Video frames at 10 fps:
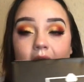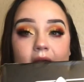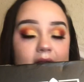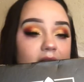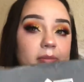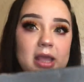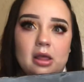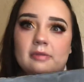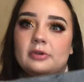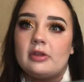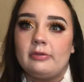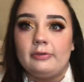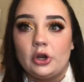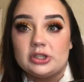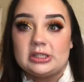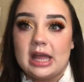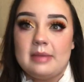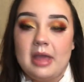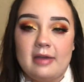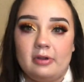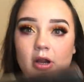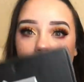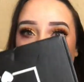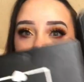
in the mail, and for the first time ever